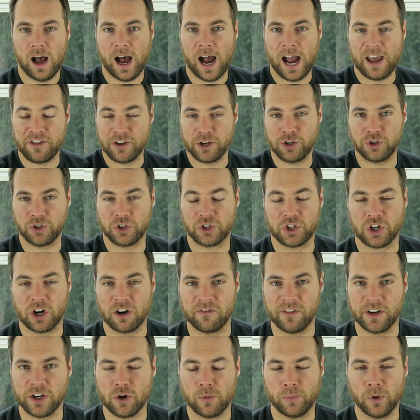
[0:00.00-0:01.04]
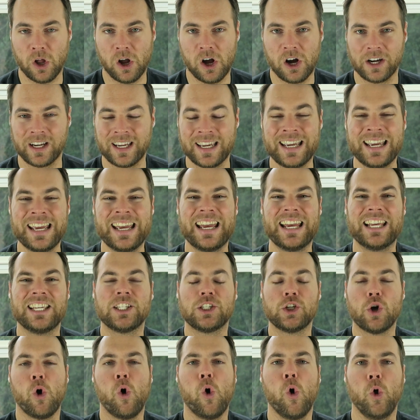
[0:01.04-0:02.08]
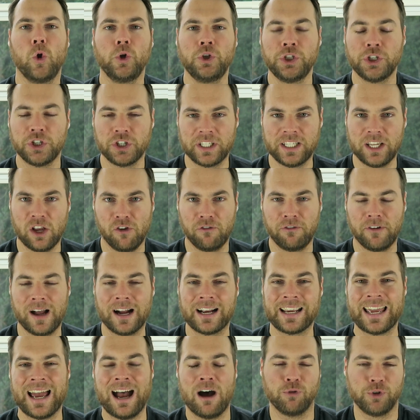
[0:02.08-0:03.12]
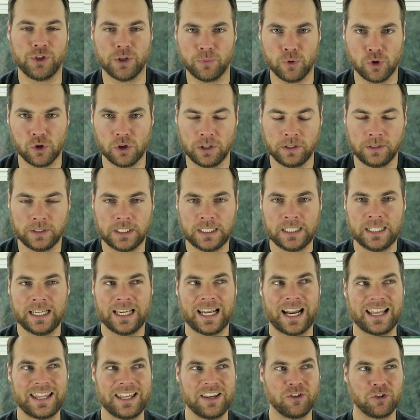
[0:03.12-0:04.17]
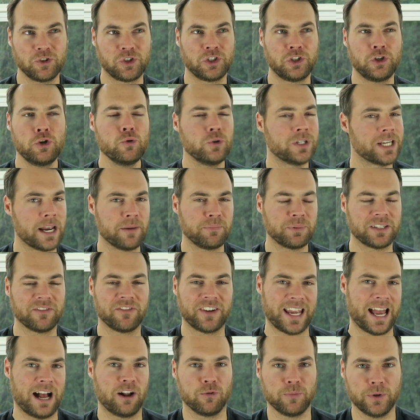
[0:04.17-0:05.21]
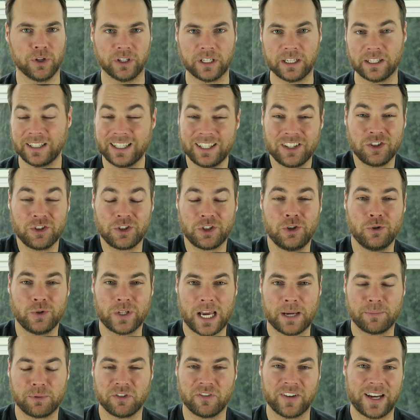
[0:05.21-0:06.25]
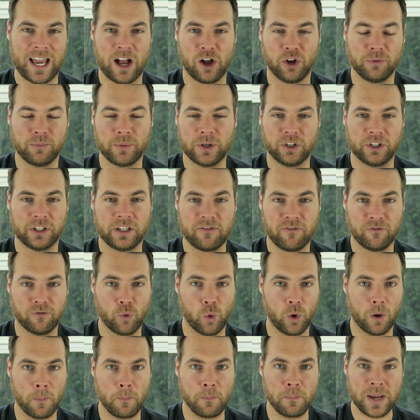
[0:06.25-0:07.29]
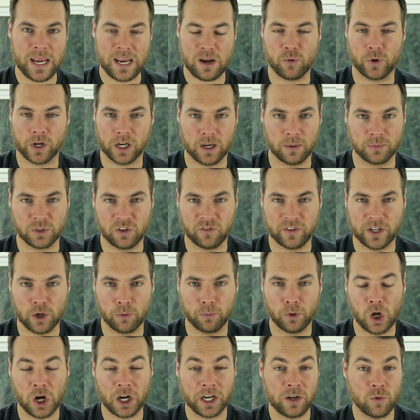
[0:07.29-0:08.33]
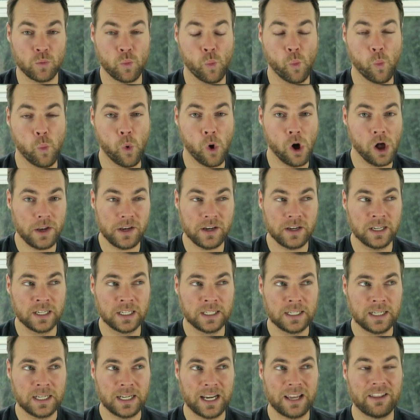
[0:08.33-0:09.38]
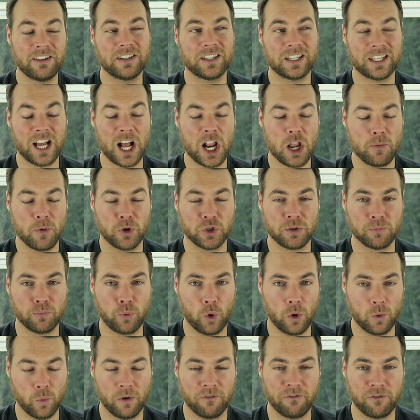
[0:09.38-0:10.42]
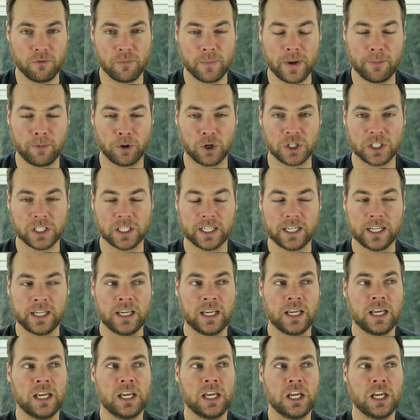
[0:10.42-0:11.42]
I think you should start a video blog is to hold yourself accountable. And I think there's 2 types of accountability. At least there's 2 types of accountability for me when it comes to video blogging. 1, and this is kind of the most important one for me personally,